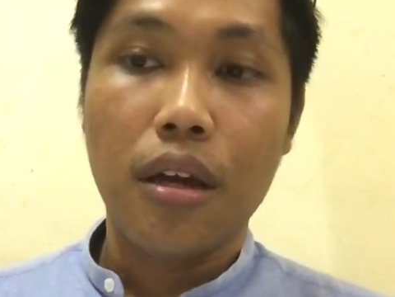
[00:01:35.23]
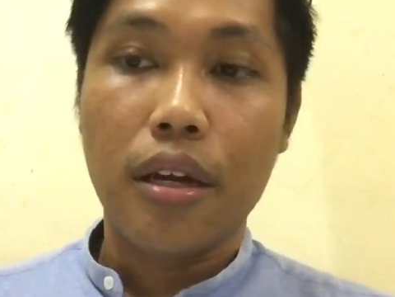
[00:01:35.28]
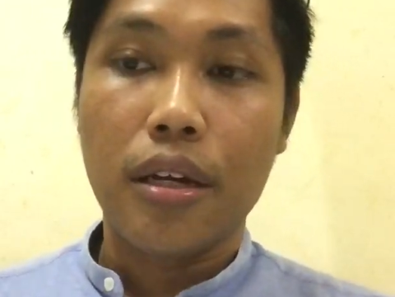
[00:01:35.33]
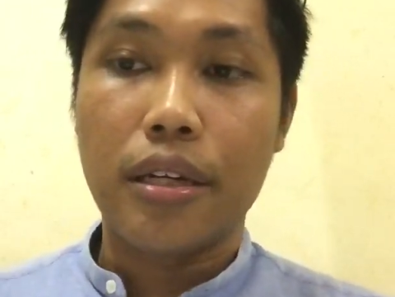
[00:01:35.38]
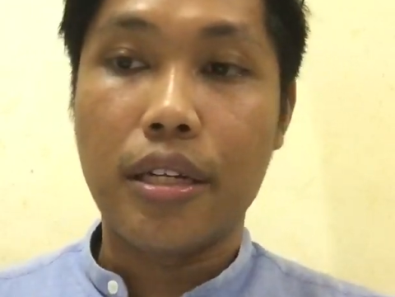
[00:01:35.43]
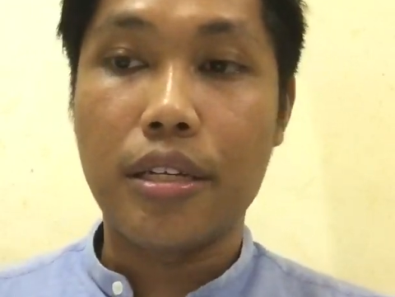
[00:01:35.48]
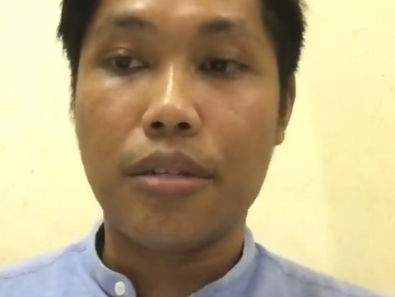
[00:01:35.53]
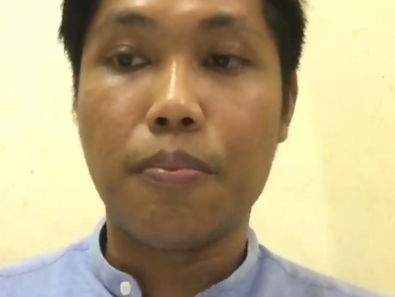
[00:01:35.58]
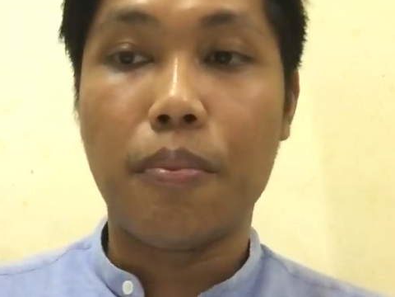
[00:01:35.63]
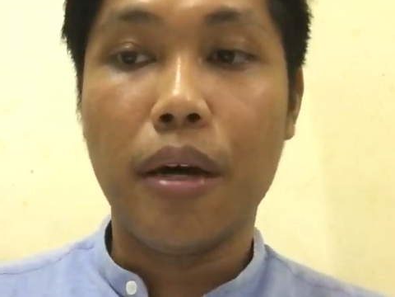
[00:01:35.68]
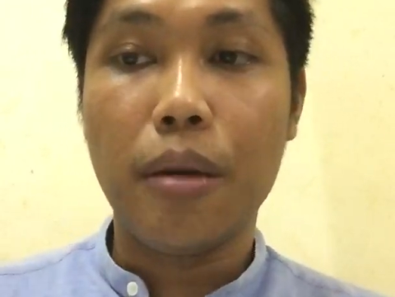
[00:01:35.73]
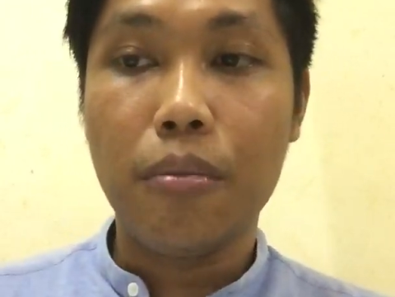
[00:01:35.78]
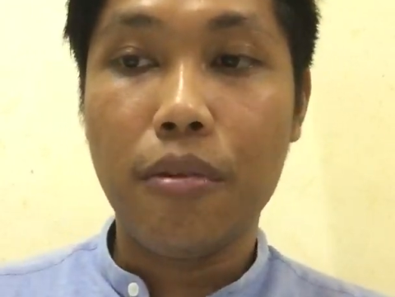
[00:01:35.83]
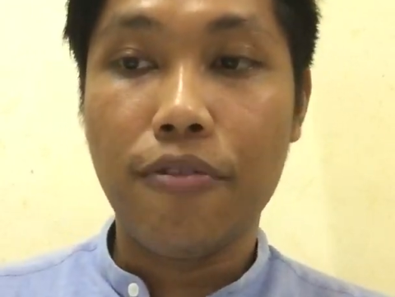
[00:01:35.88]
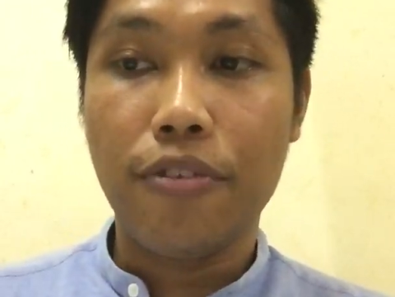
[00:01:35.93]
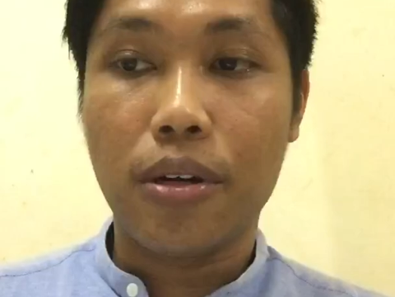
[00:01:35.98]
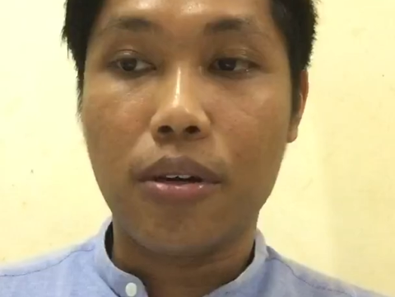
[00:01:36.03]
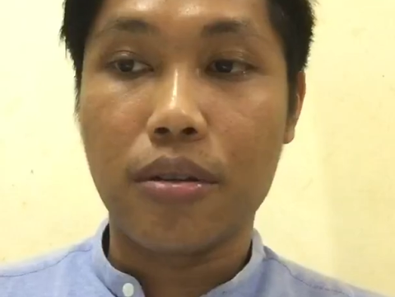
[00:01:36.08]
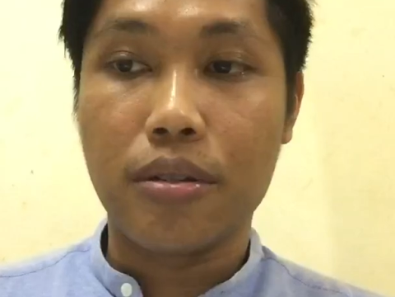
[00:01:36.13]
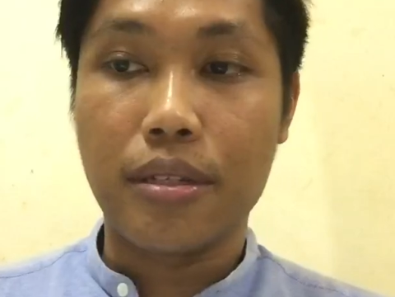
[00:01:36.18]
This
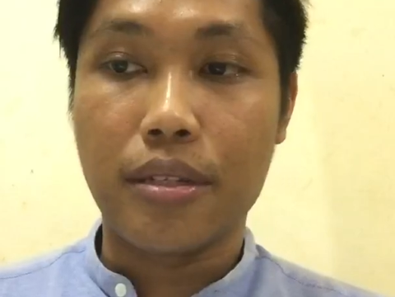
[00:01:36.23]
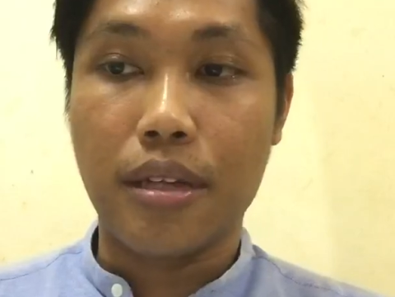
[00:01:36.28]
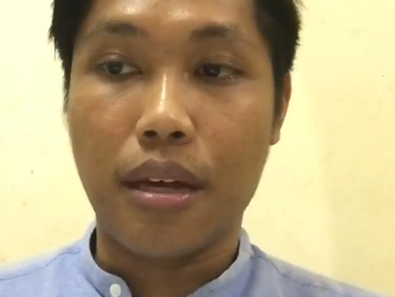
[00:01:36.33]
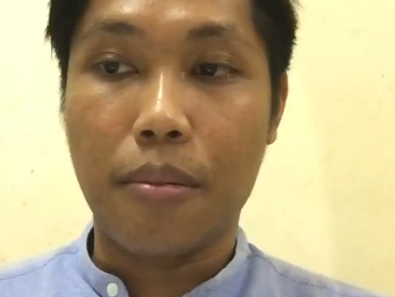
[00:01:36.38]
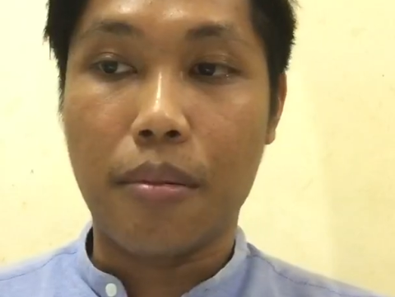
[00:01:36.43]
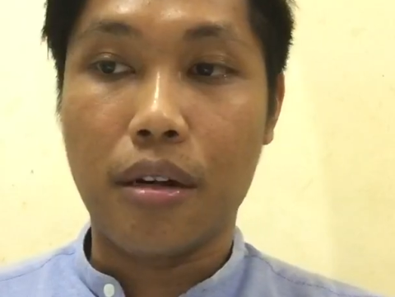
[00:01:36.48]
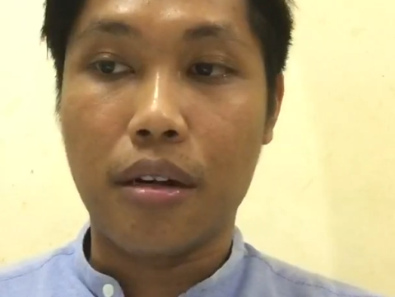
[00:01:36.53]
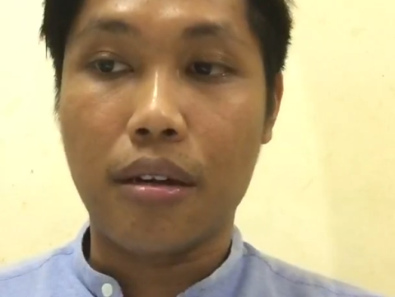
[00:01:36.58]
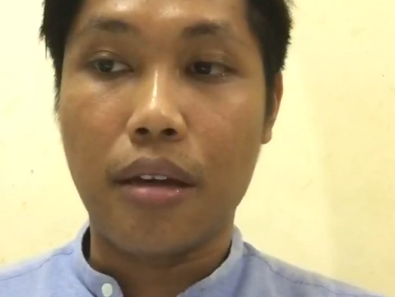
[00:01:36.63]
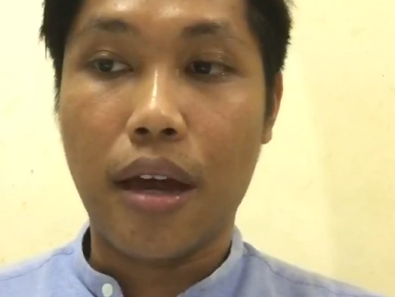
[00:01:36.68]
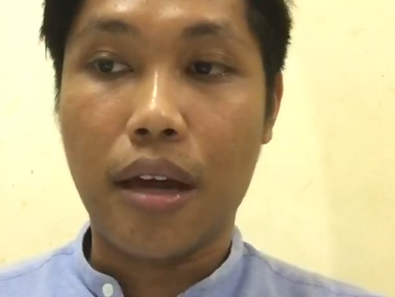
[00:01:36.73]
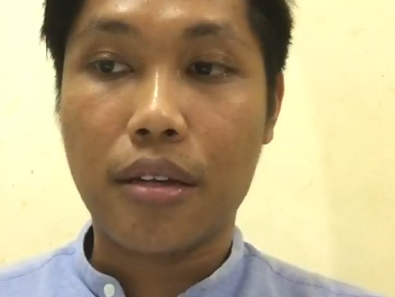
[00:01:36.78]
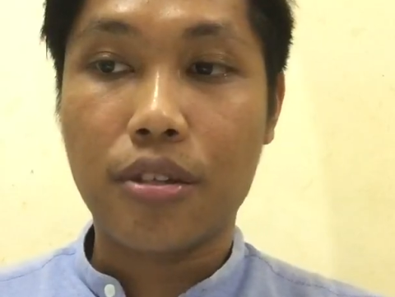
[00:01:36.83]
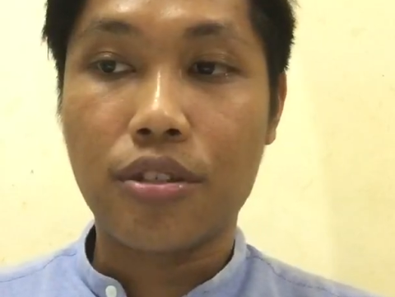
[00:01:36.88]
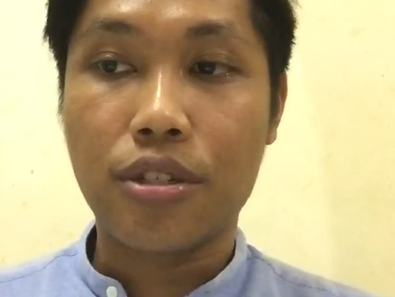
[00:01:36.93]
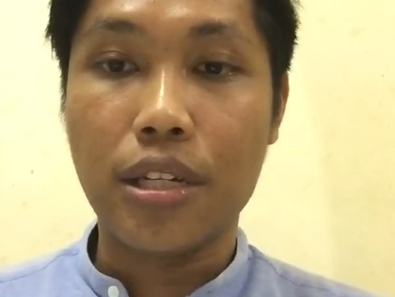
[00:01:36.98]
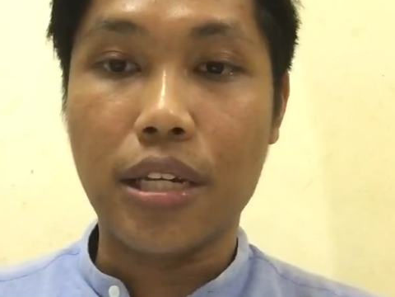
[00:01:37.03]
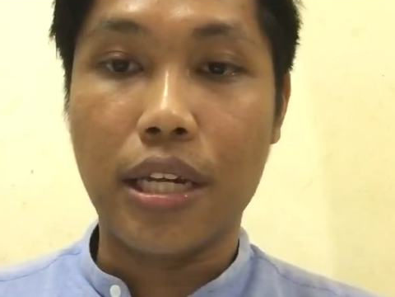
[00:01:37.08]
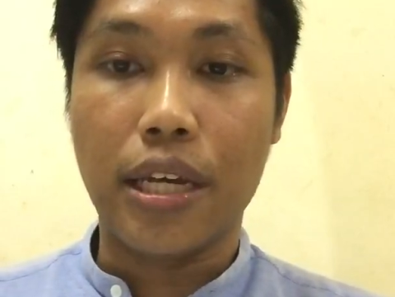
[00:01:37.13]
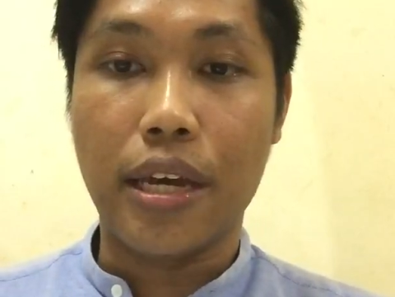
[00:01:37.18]
biomorphic concept
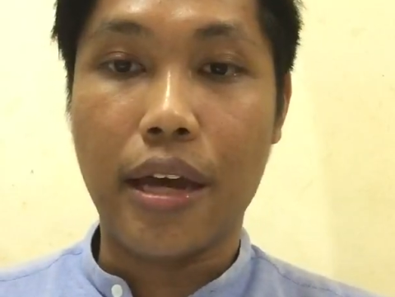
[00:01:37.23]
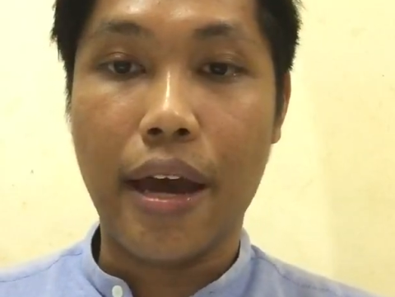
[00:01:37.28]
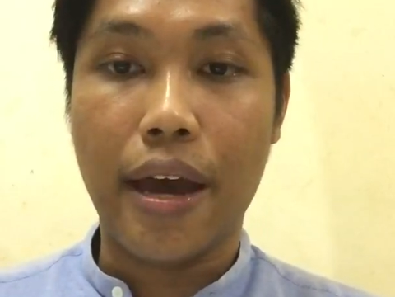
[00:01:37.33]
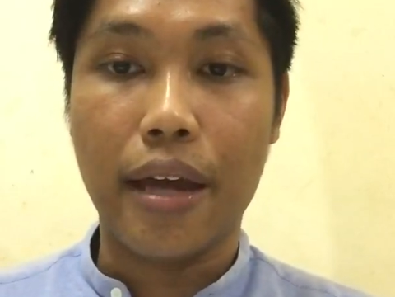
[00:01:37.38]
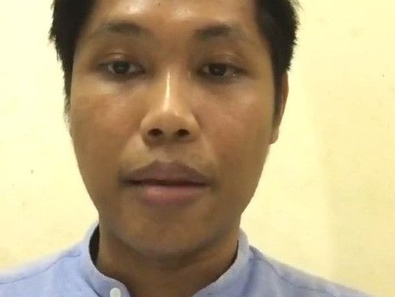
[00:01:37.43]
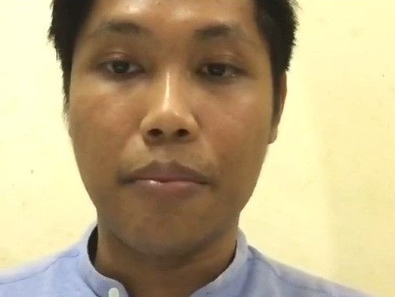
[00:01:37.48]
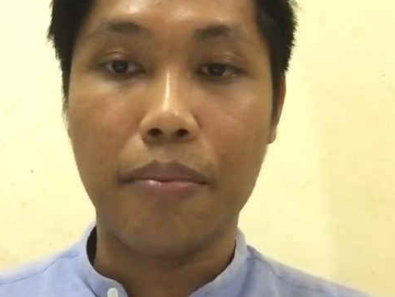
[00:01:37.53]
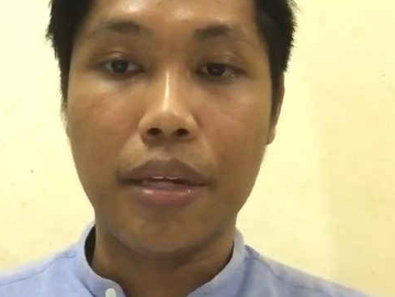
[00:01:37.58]
actually had